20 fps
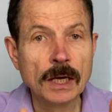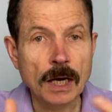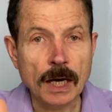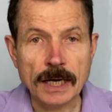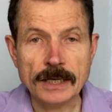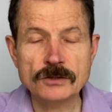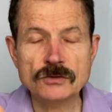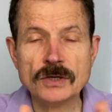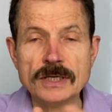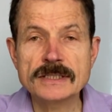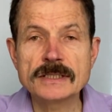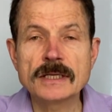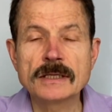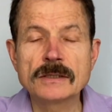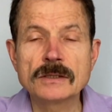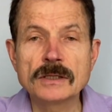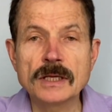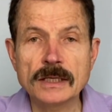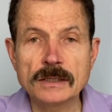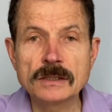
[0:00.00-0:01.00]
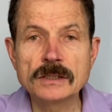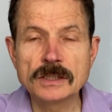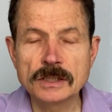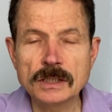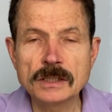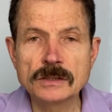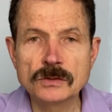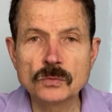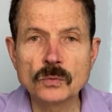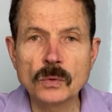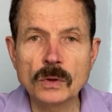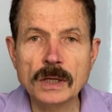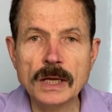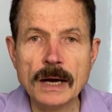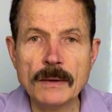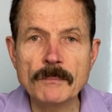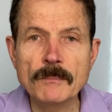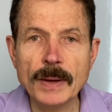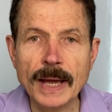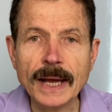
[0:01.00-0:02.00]
I trust that you will
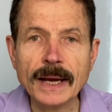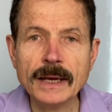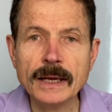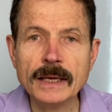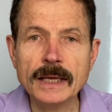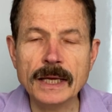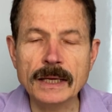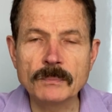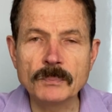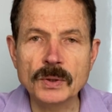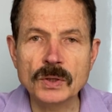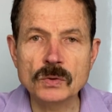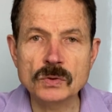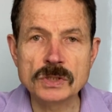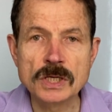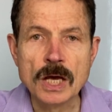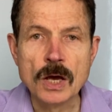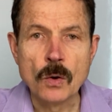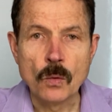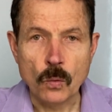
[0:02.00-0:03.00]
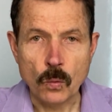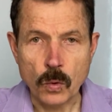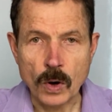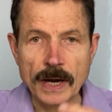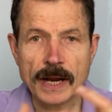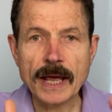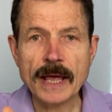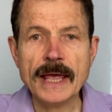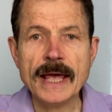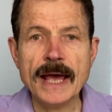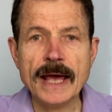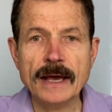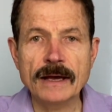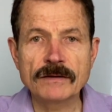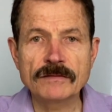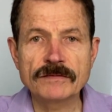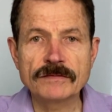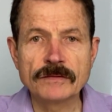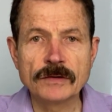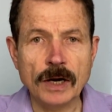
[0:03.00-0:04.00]
come back again, because what I
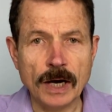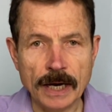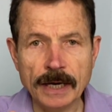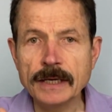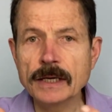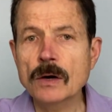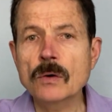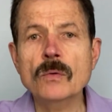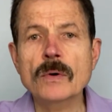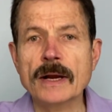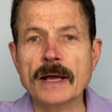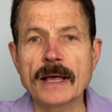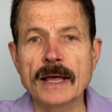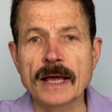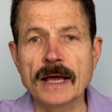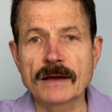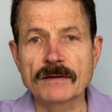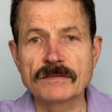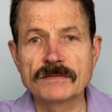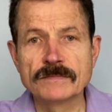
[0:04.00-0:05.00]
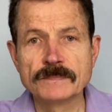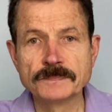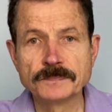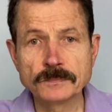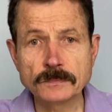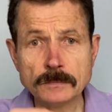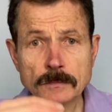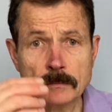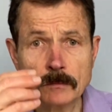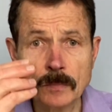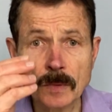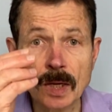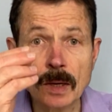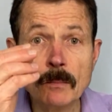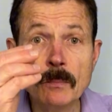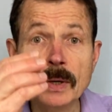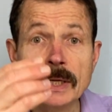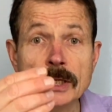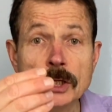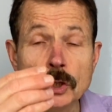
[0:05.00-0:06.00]
have, I know what I have.
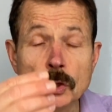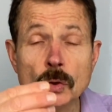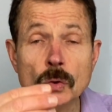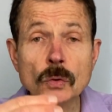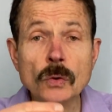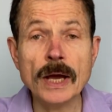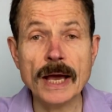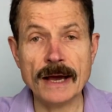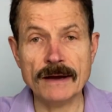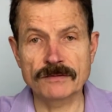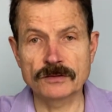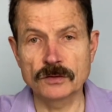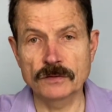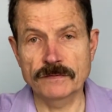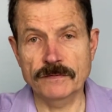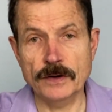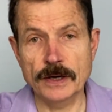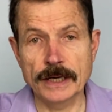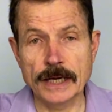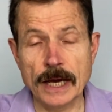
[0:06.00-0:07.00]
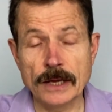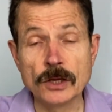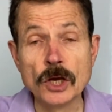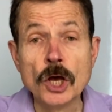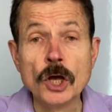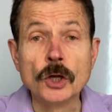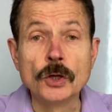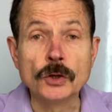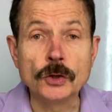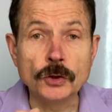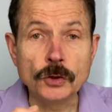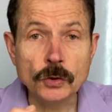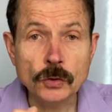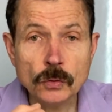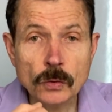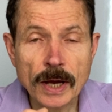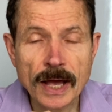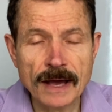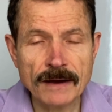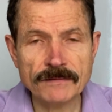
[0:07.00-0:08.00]
But you have to find out. You
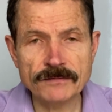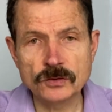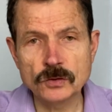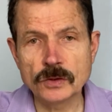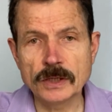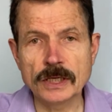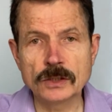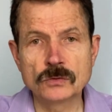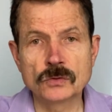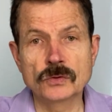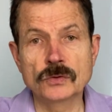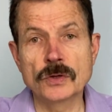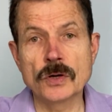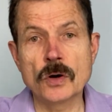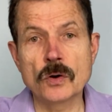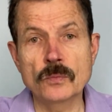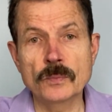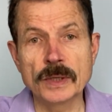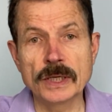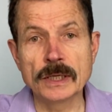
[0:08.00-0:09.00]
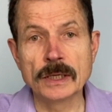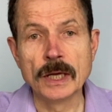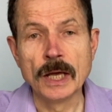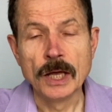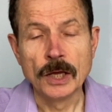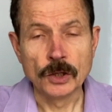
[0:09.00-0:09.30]
have to get to know me.